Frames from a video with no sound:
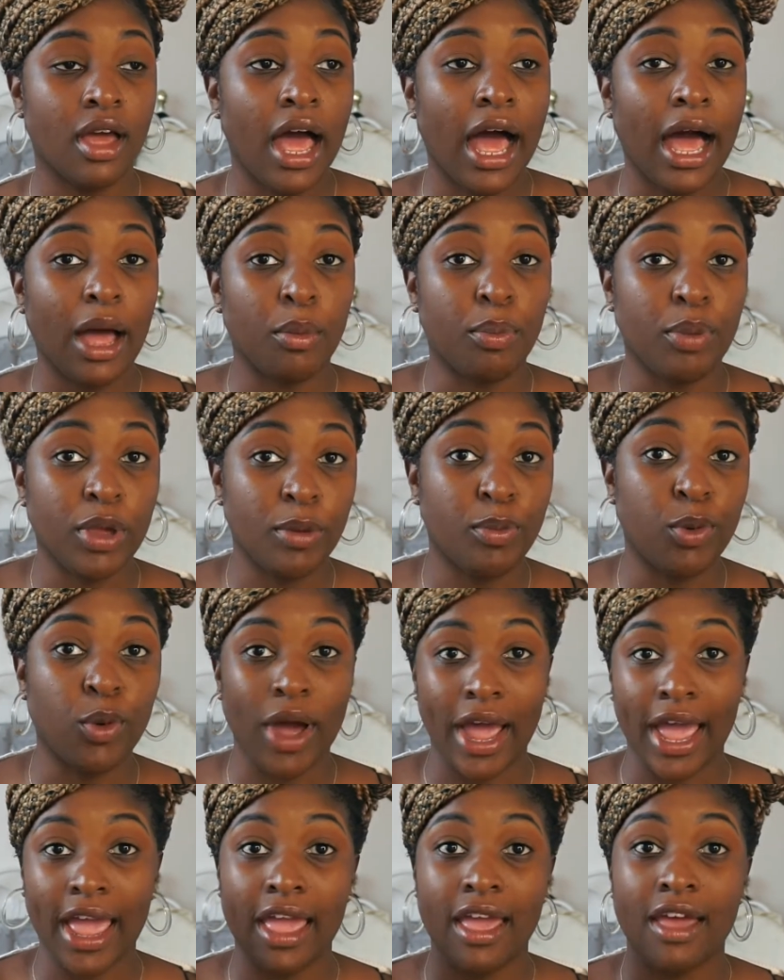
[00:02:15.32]
and people
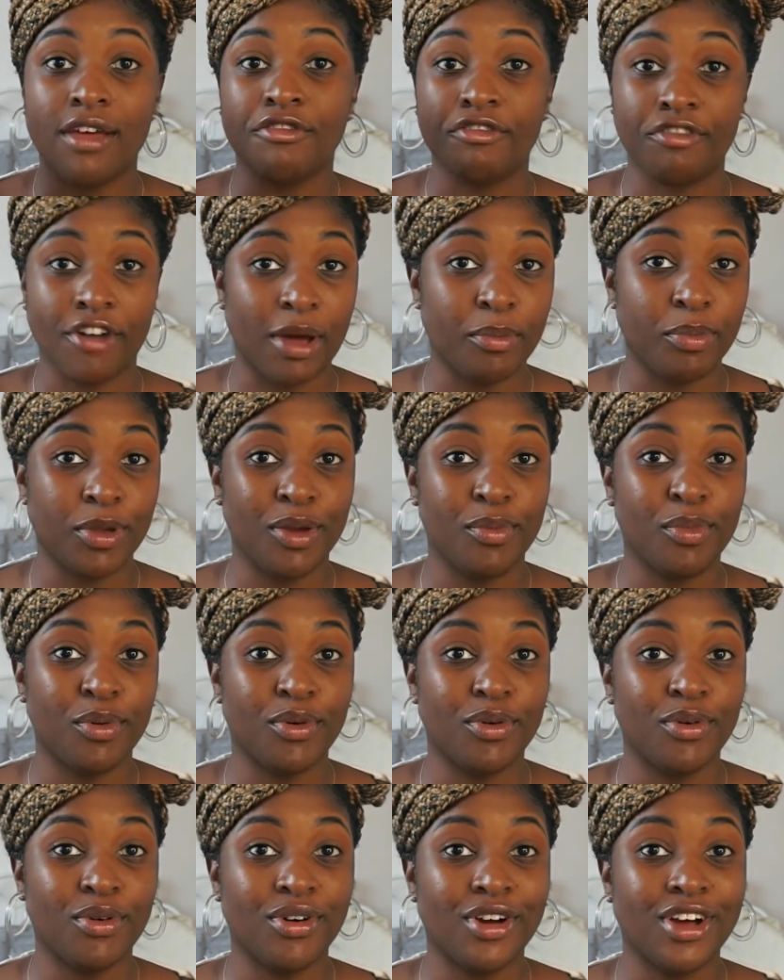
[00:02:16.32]
hate fat
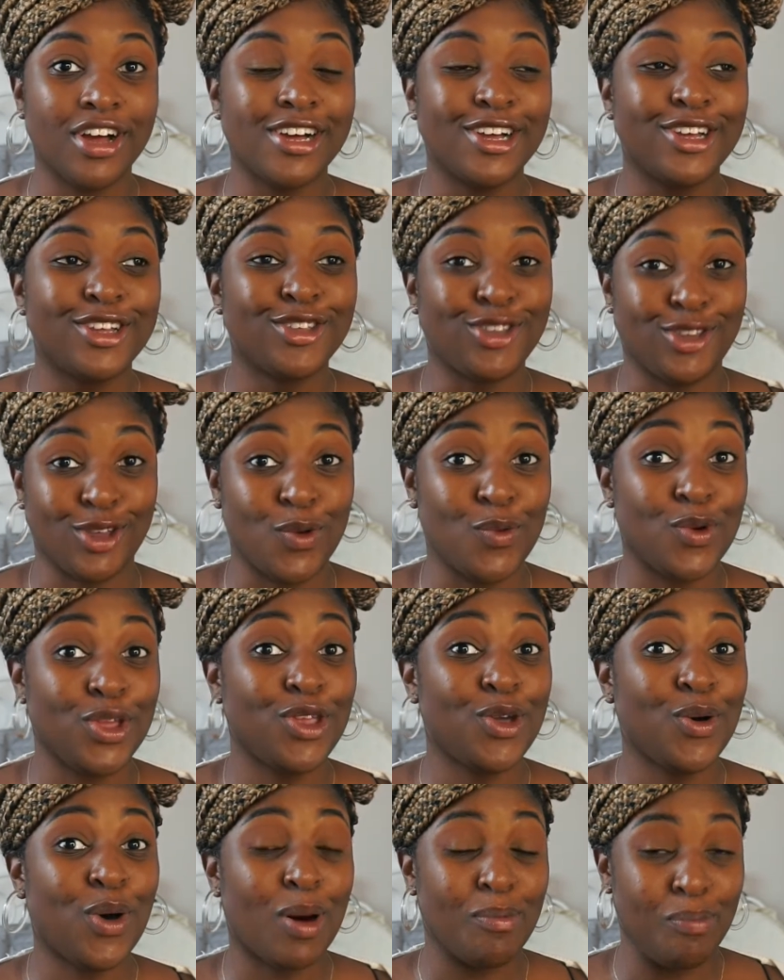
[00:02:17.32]
people. So when
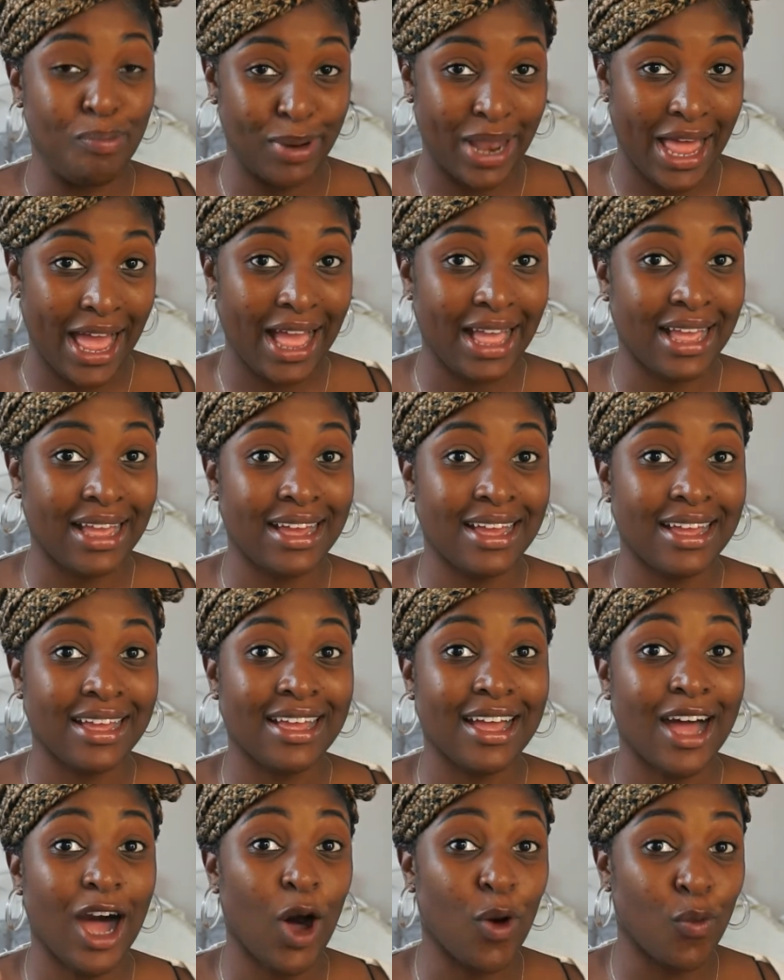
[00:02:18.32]
you are black,
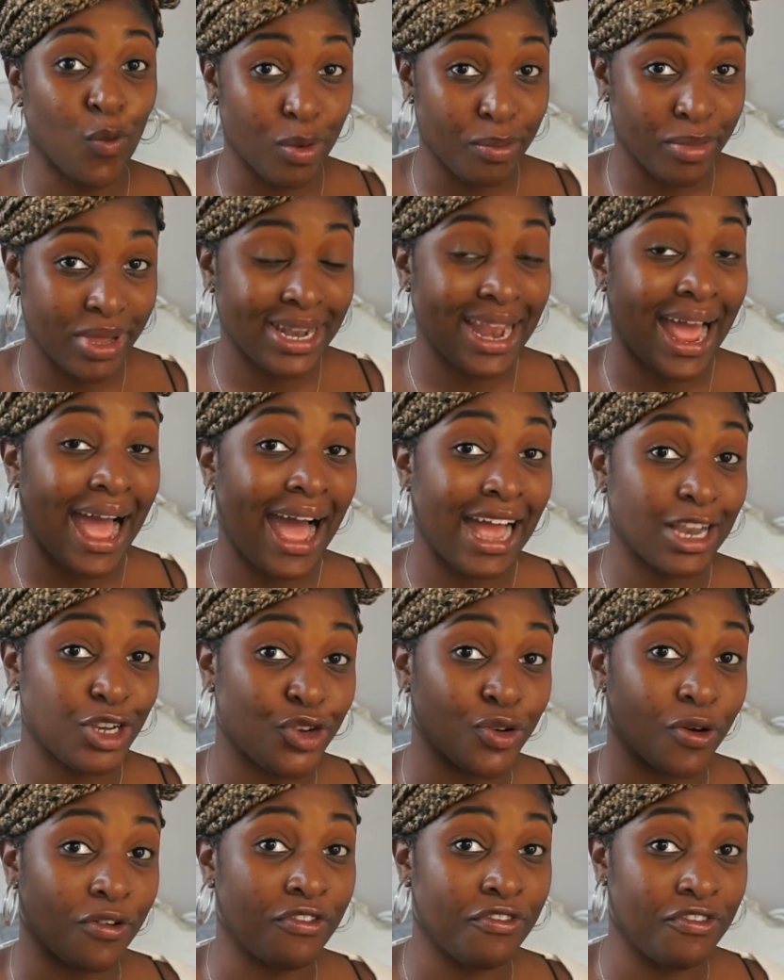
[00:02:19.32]
a woman, and
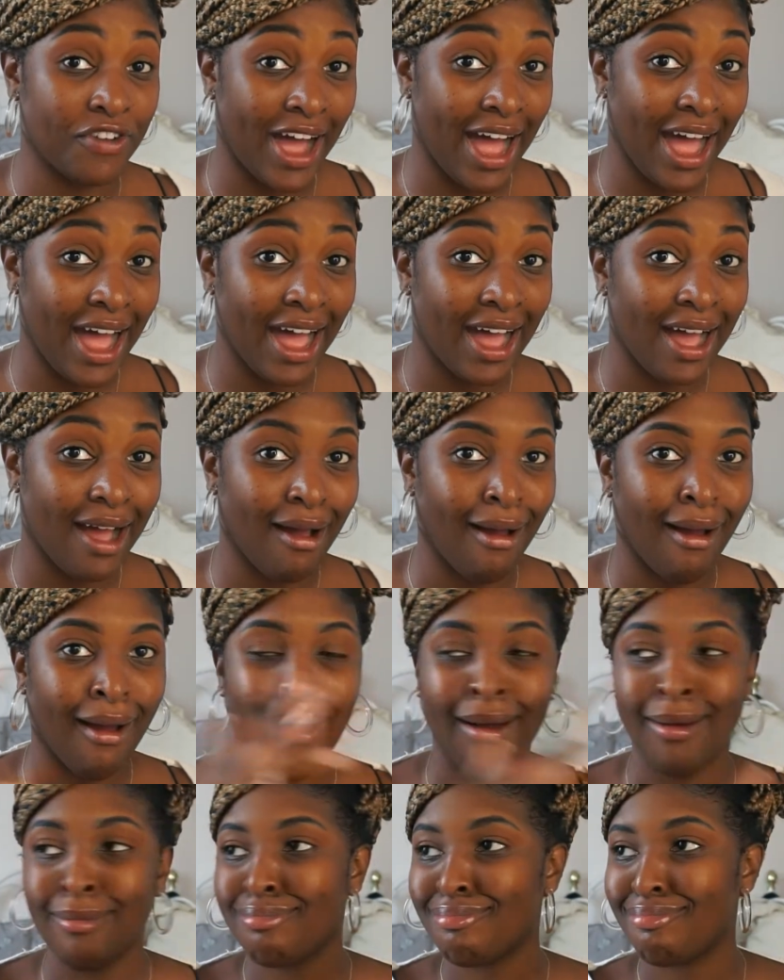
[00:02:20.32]
you're fat,
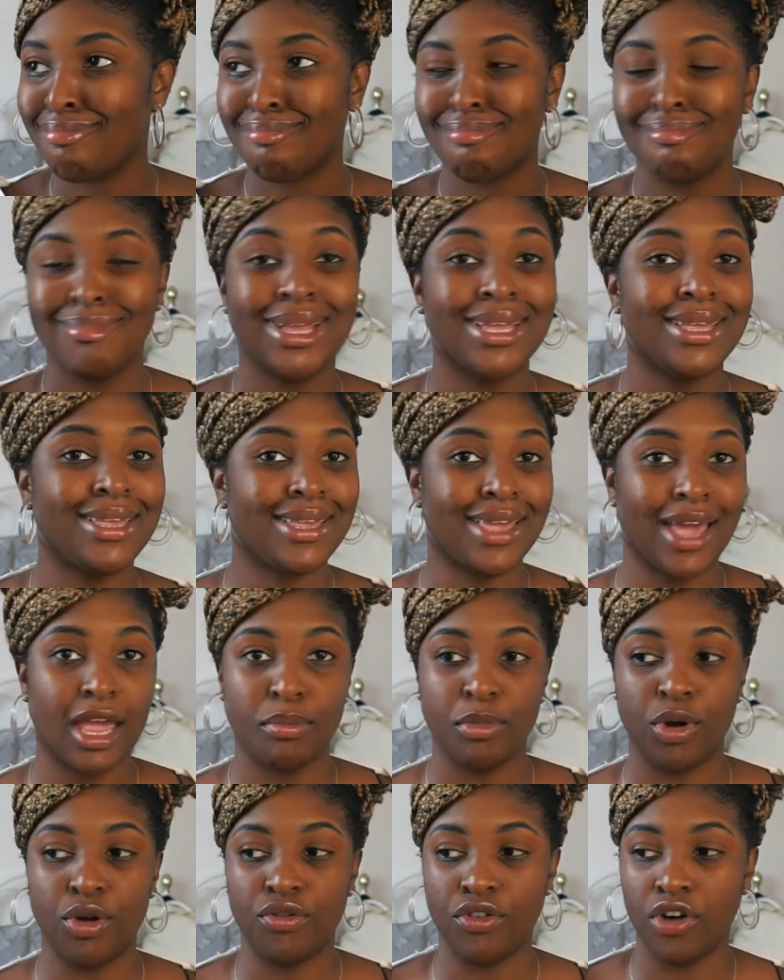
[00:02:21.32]

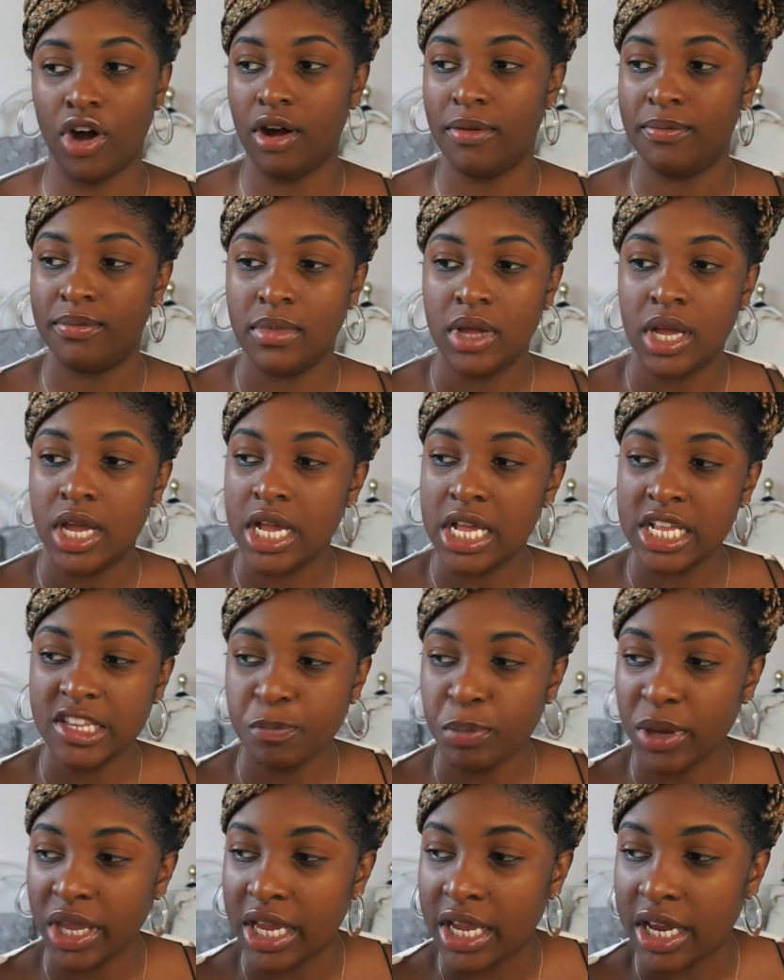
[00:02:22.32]
game over. It's
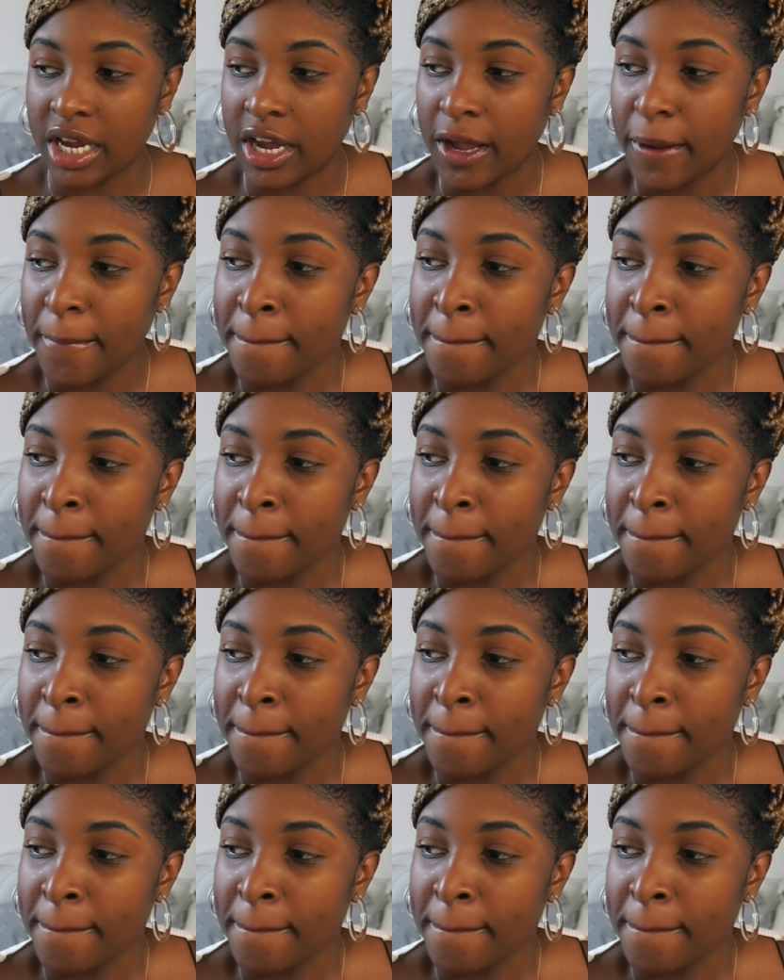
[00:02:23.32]
peak.